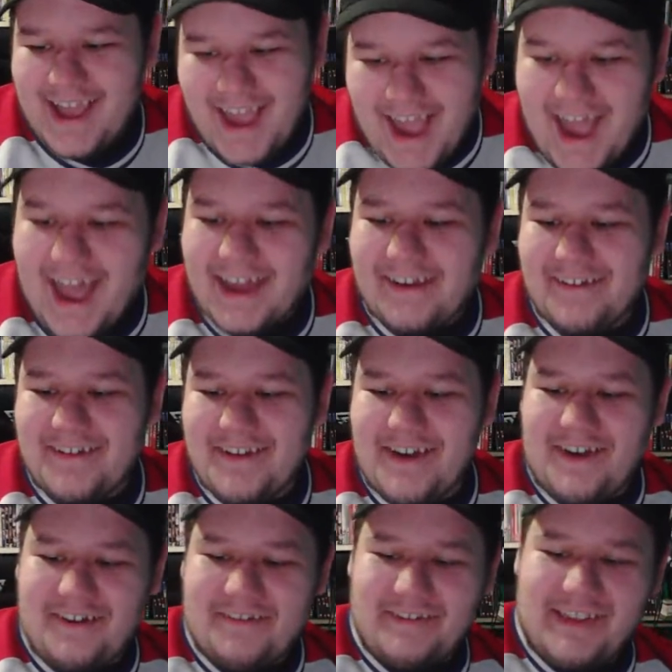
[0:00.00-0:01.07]
I don't
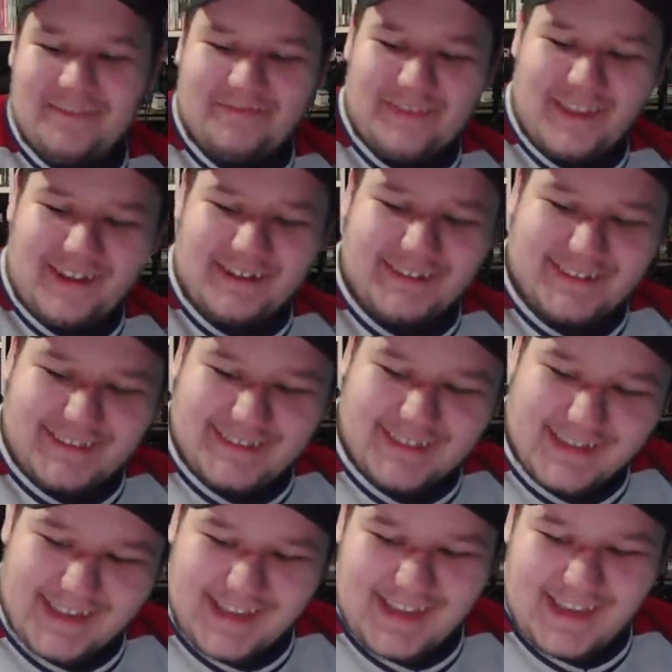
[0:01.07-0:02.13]
know if there's...
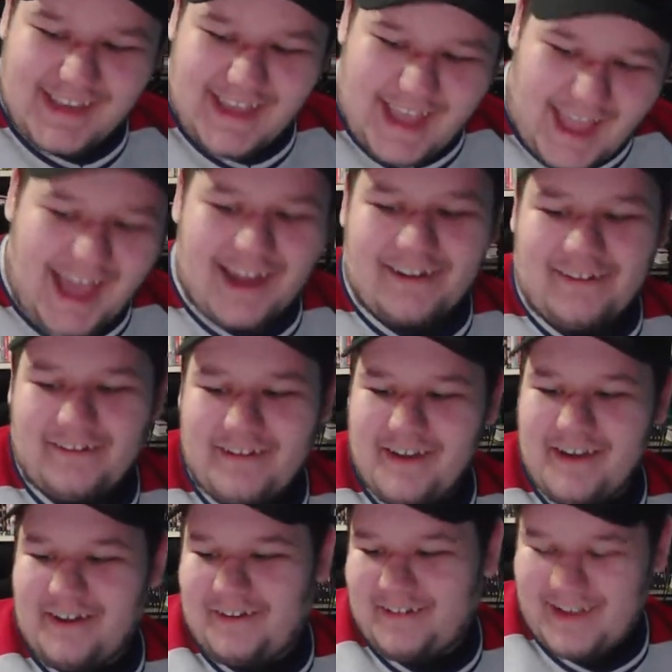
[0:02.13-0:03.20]
I don't
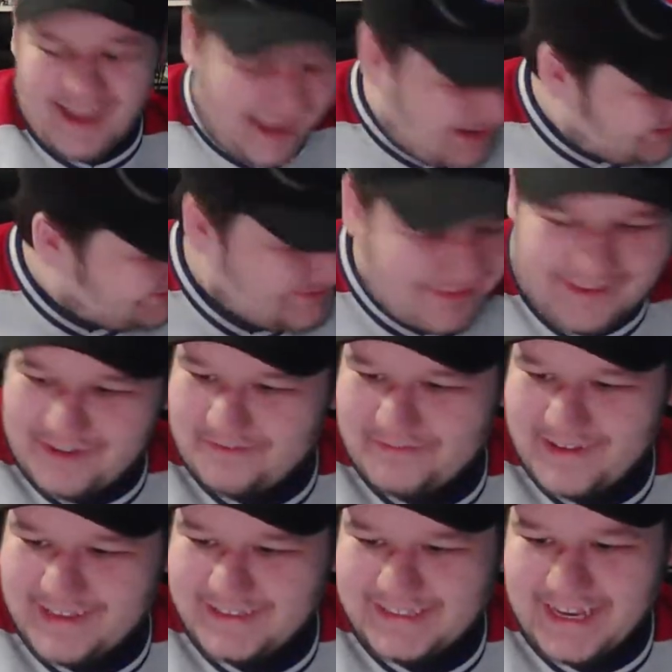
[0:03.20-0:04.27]
know,
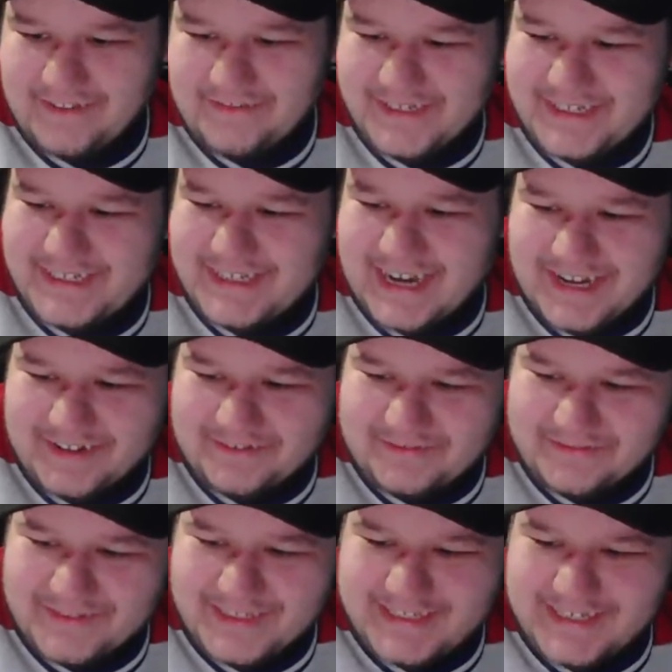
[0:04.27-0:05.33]
man. Davis Schneider
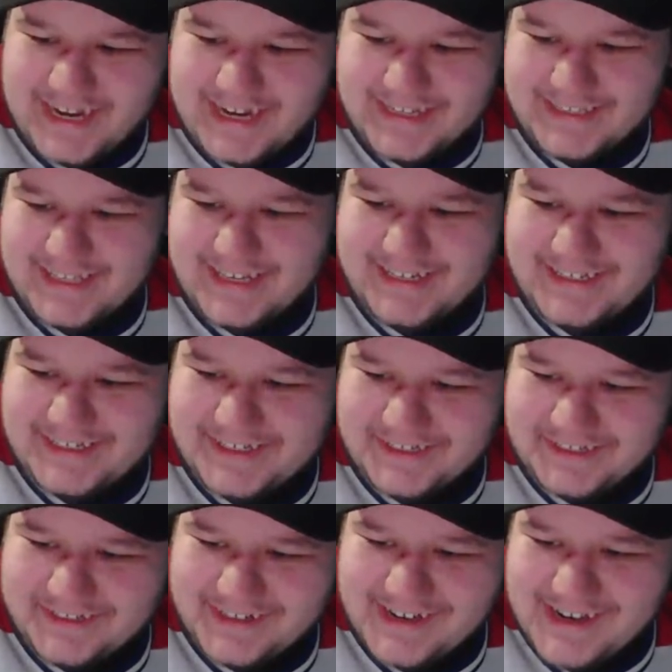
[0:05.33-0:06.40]
from the Jays, that is
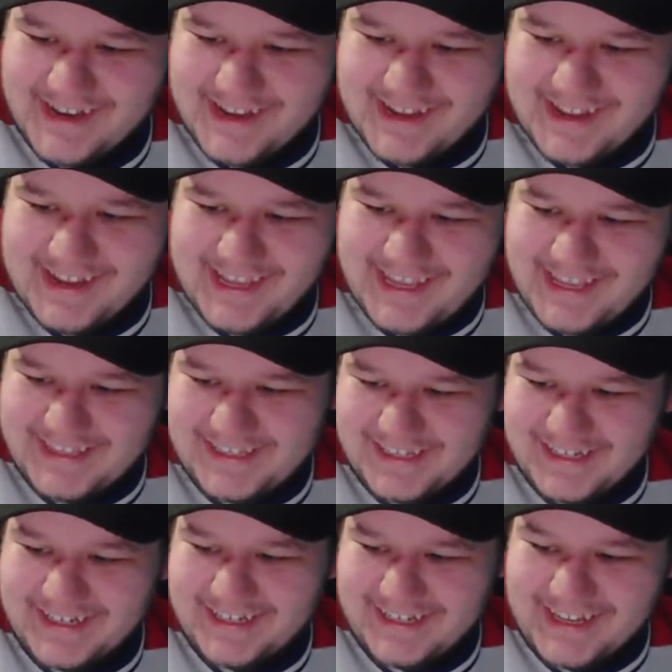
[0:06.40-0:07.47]
true. He
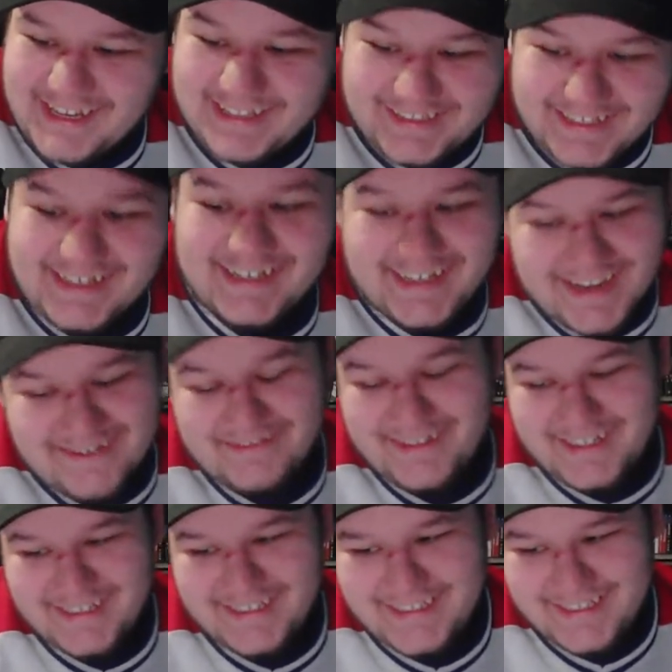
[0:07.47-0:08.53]
did give
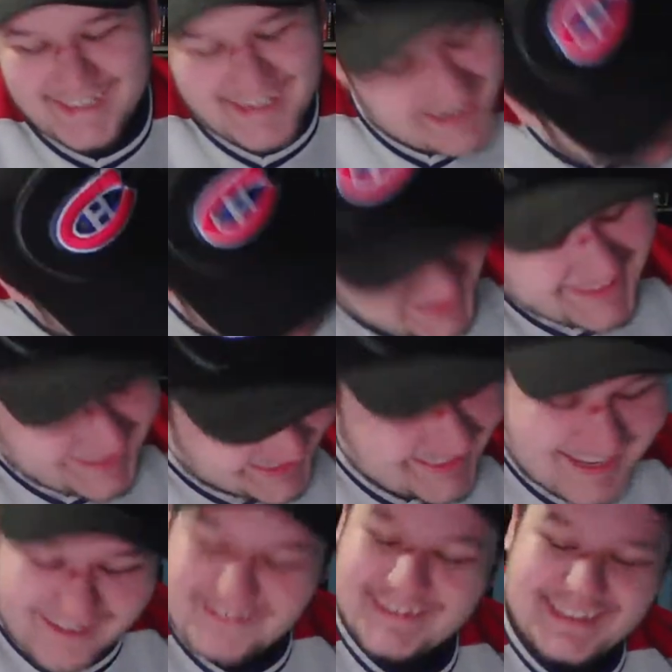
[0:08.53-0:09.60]
us
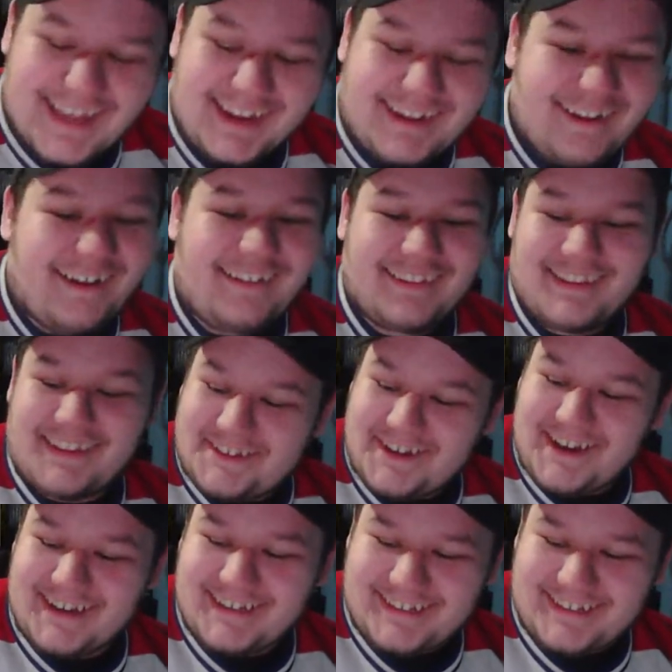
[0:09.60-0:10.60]
iCarly and Drake and